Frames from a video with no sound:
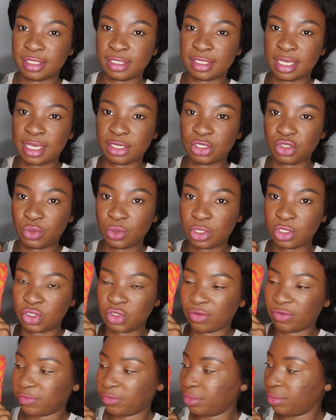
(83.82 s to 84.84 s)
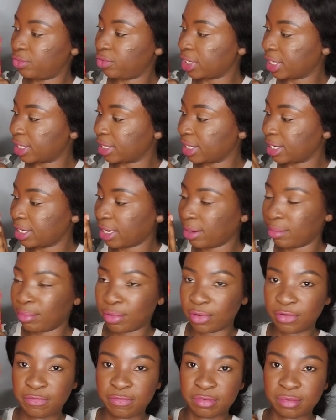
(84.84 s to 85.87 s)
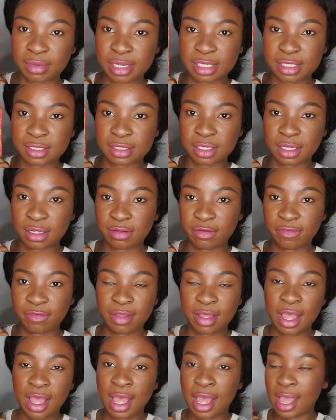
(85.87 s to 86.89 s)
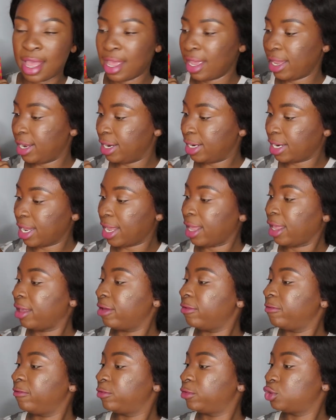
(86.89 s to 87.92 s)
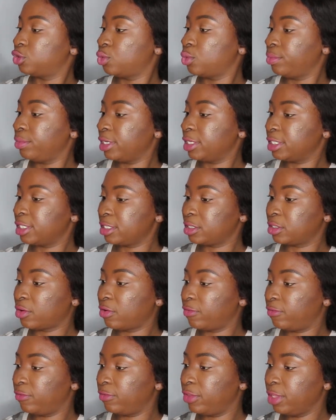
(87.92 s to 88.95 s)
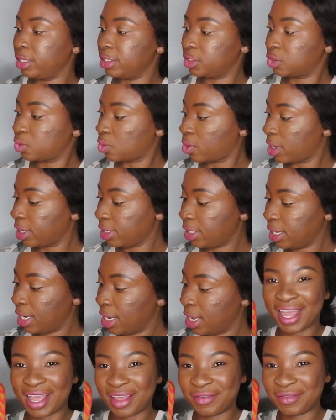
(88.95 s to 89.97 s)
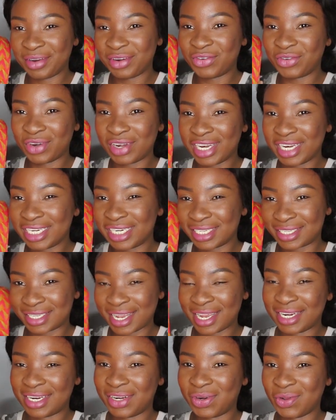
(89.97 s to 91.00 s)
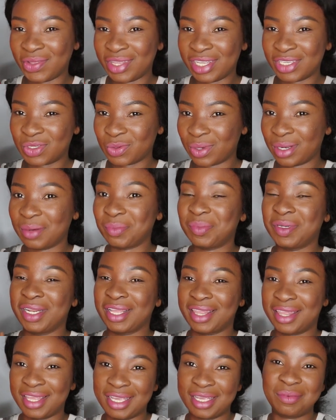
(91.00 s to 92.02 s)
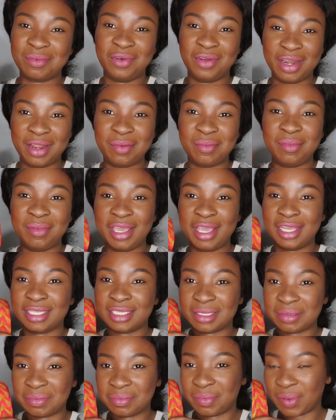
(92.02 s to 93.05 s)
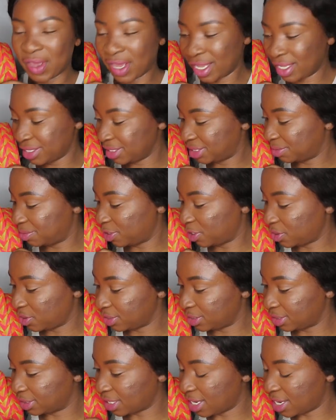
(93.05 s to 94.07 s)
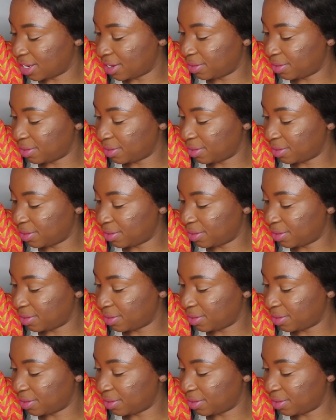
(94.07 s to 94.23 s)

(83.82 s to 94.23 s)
is a Shweshwe fabric that I bought for myself, and I have 2 meters of this one. I haven't really decided on this one, but I think I'm gonna make some pants because